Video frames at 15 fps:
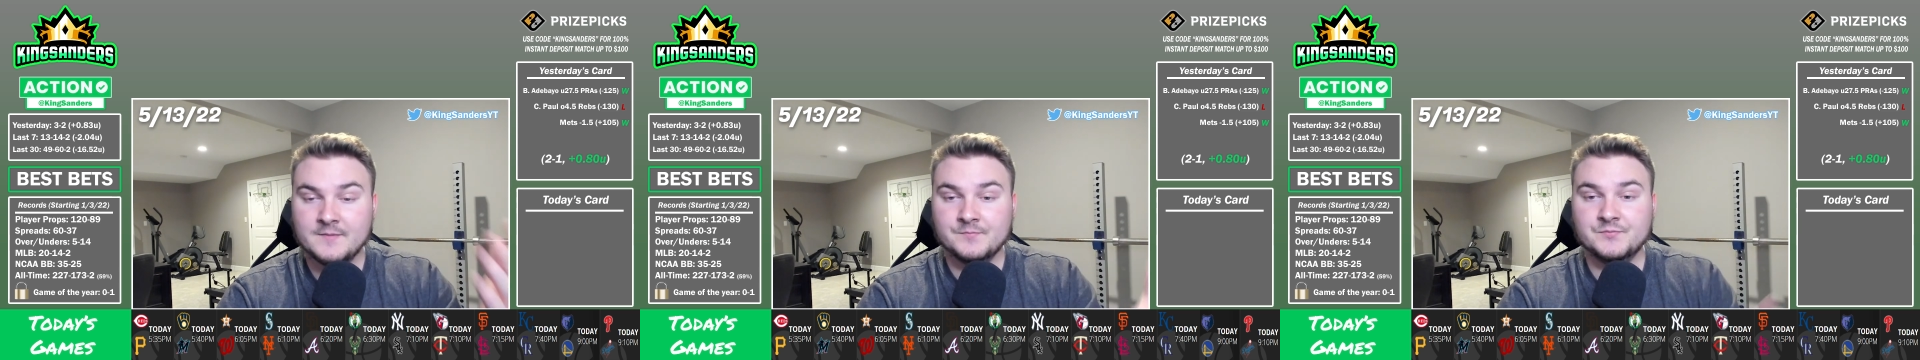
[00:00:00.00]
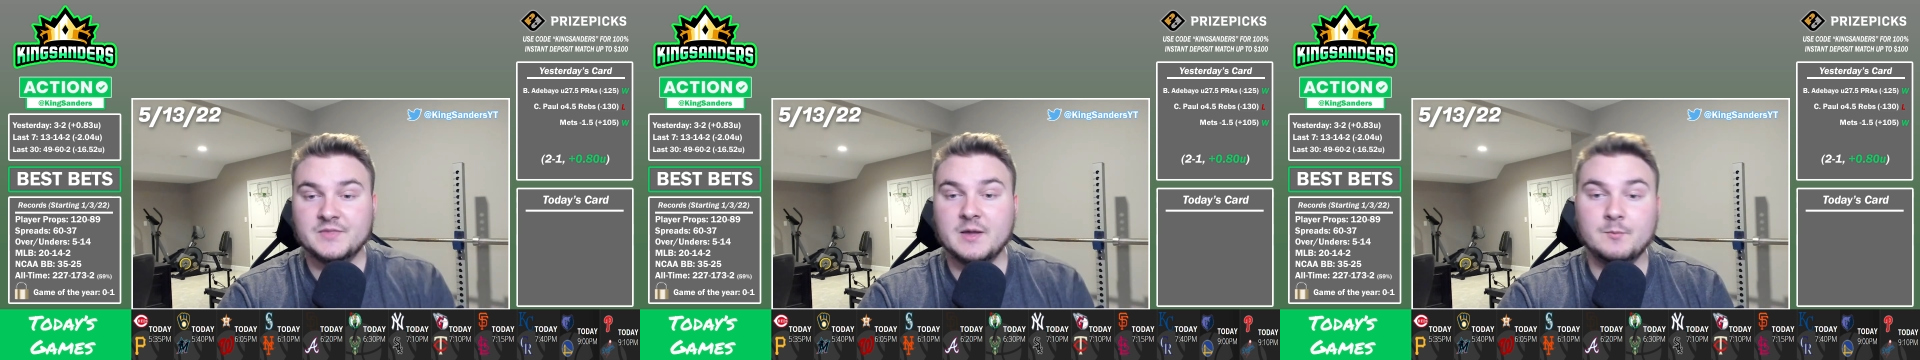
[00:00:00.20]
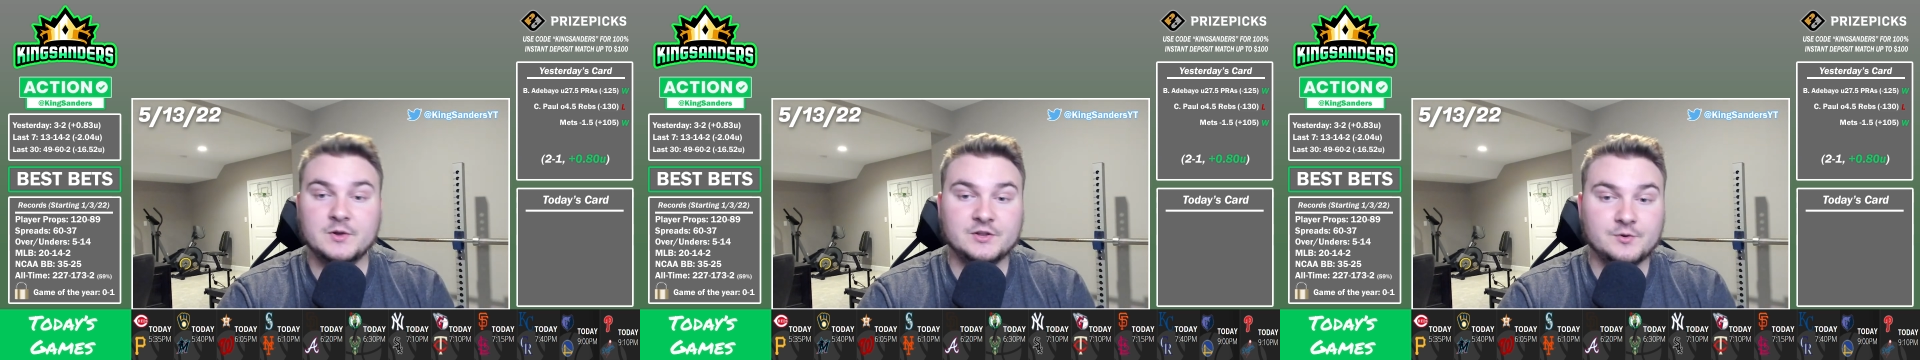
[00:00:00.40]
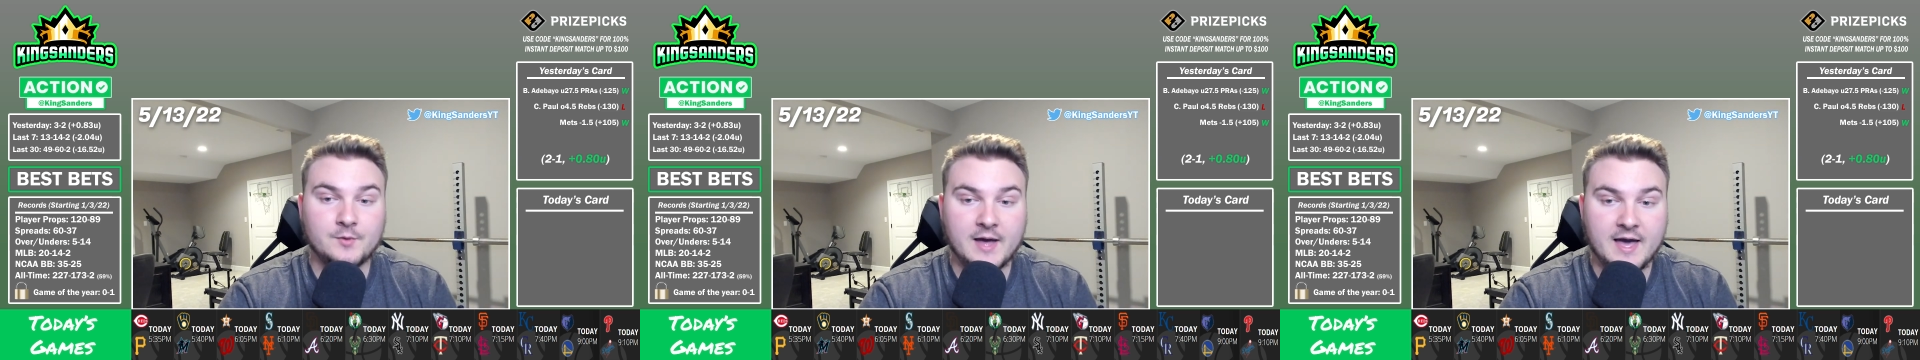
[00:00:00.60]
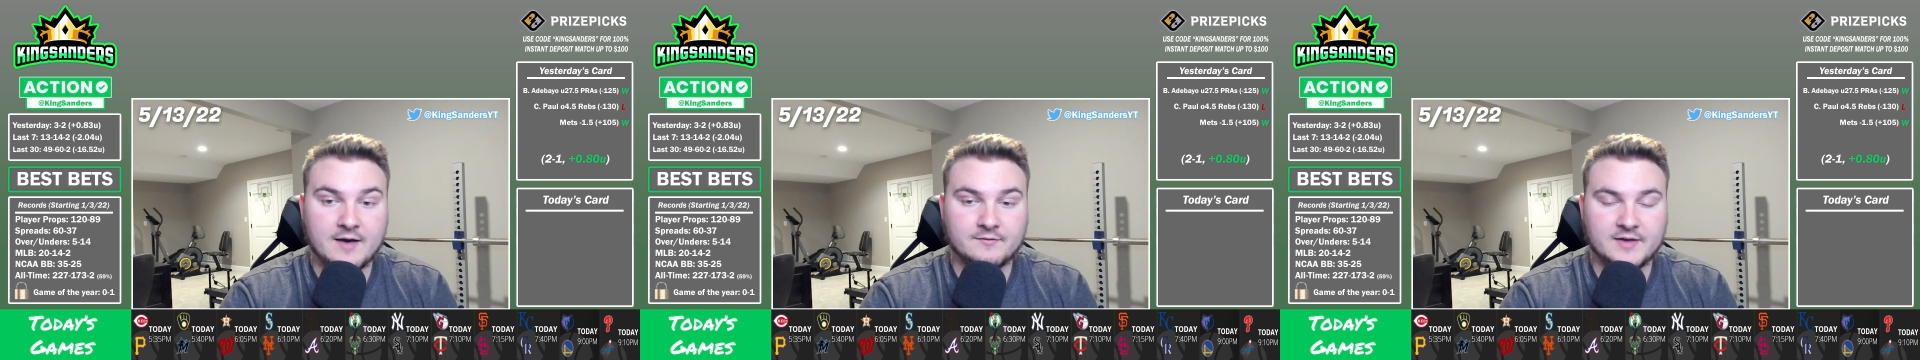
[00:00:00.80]
Then we do
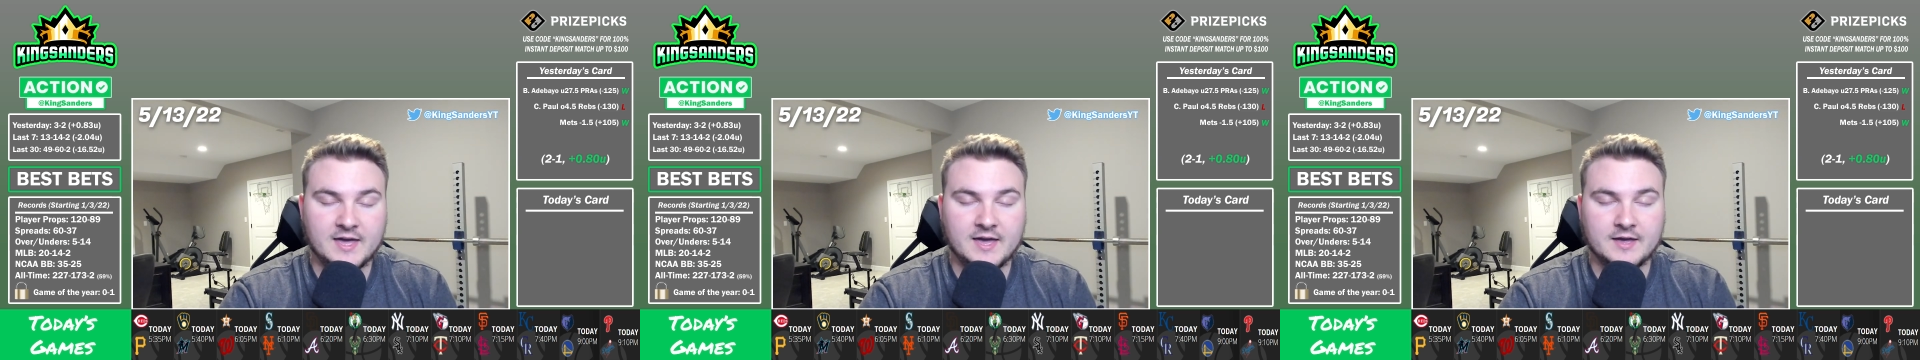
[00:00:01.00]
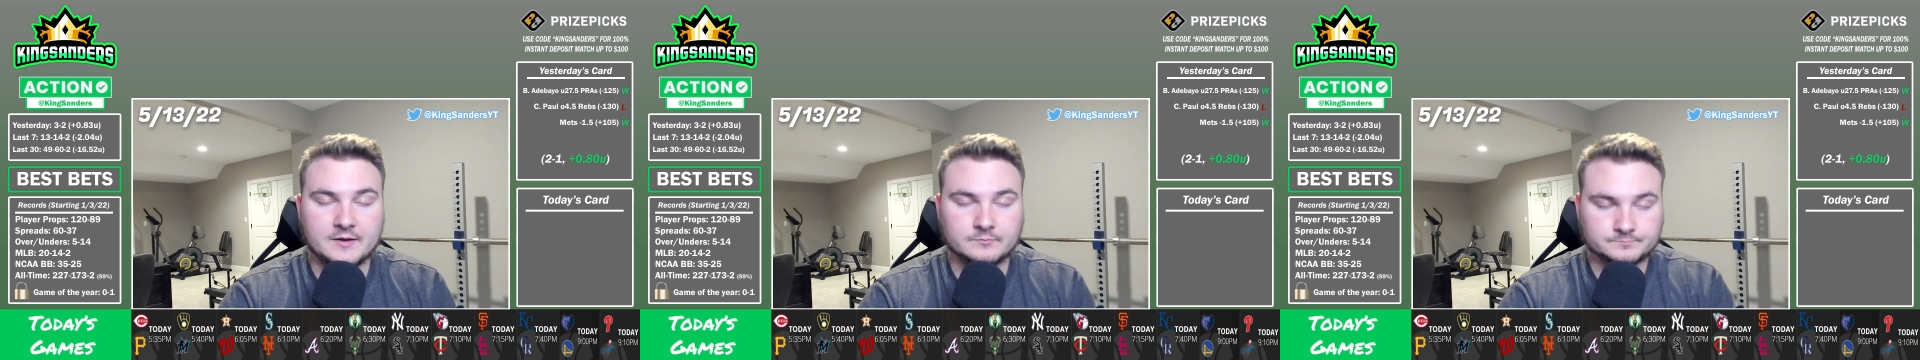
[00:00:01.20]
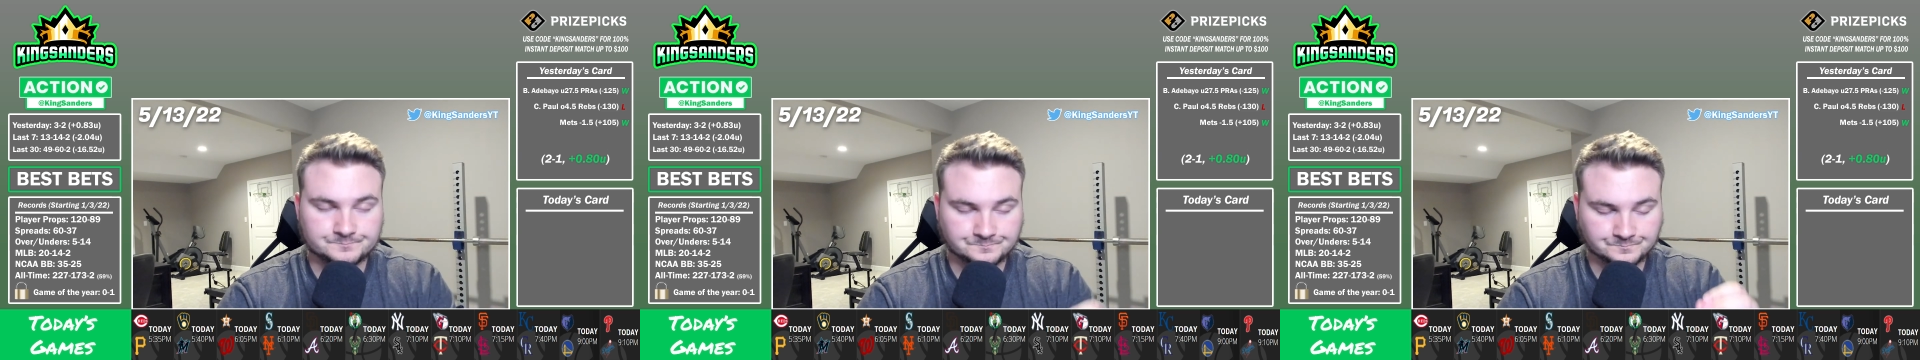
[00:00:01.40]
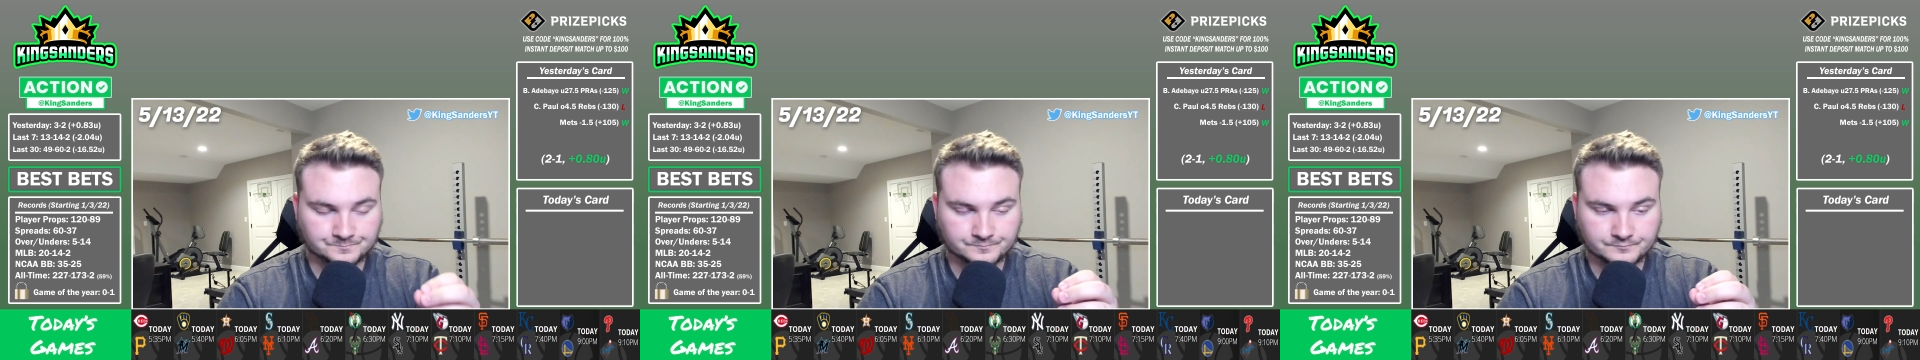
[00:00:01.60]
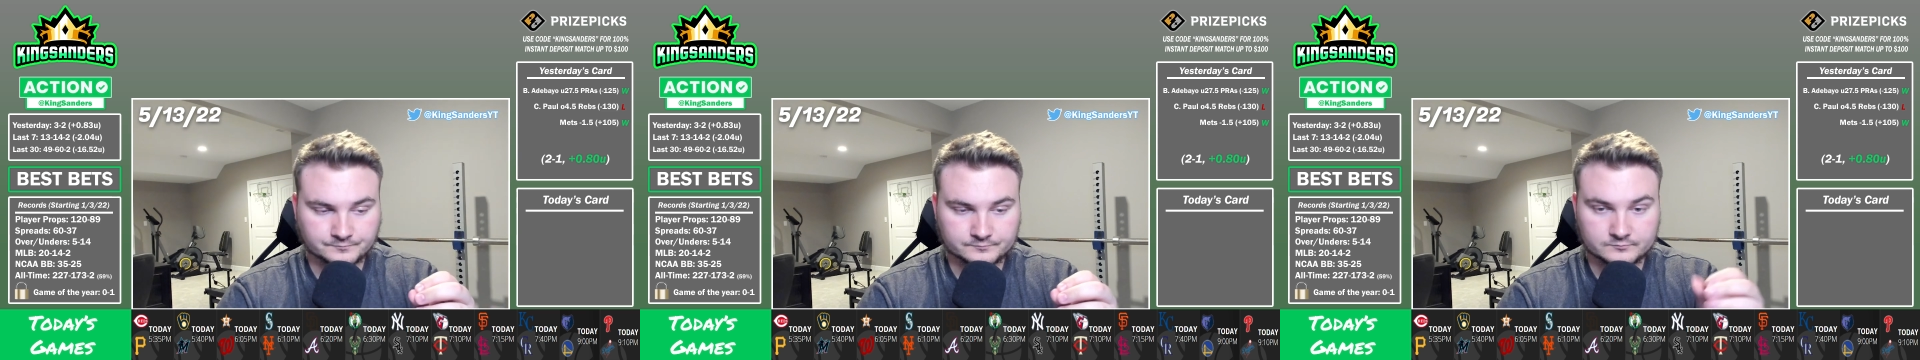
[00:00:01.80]
have a
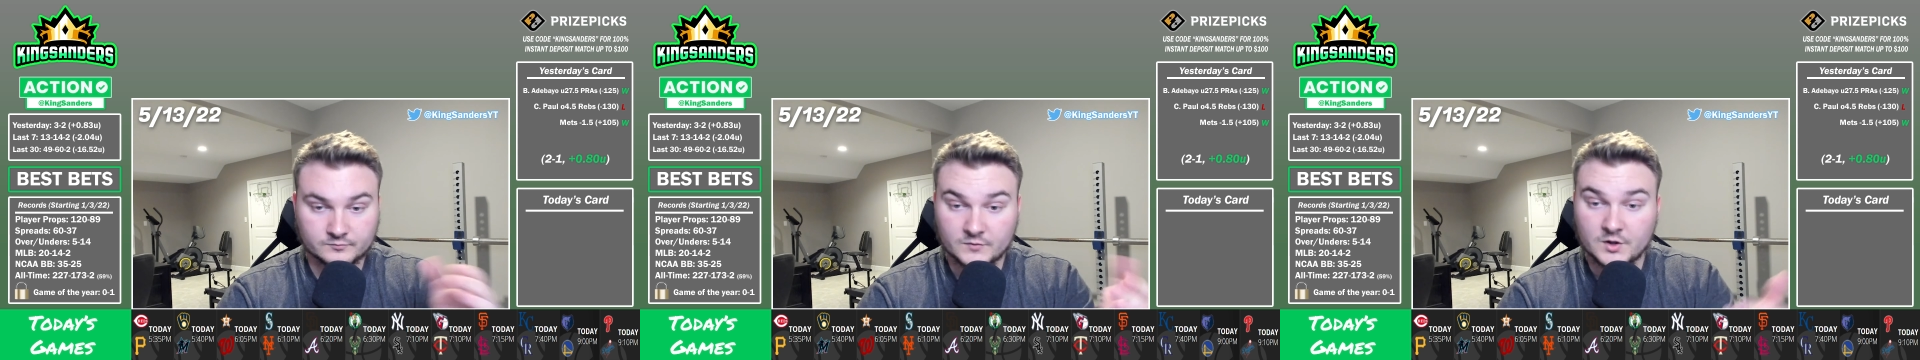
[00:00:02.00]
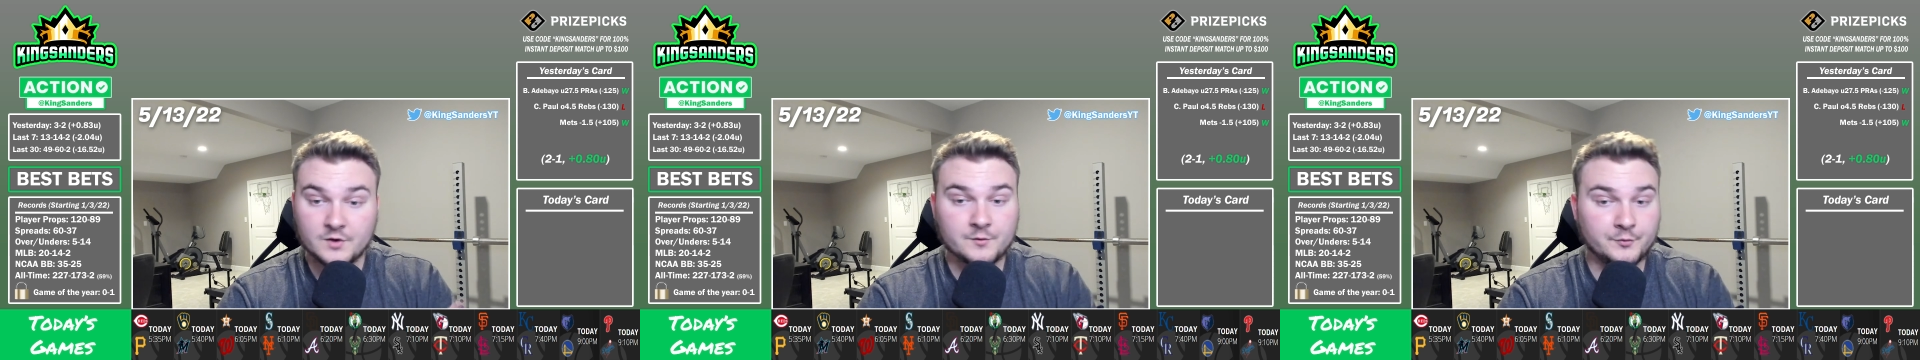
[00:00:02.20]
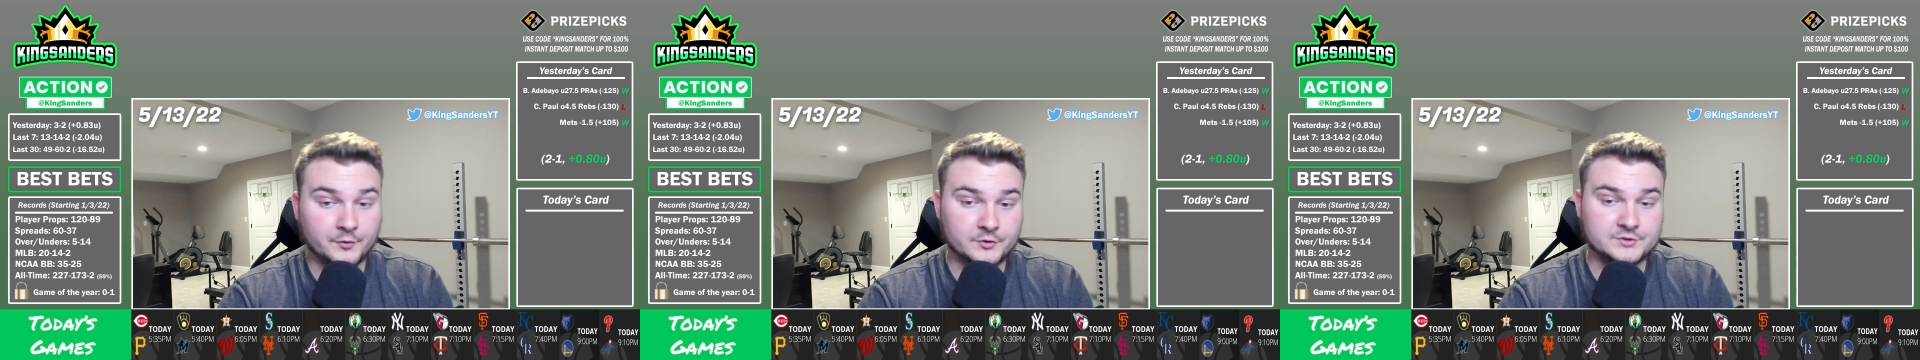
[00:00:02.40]
full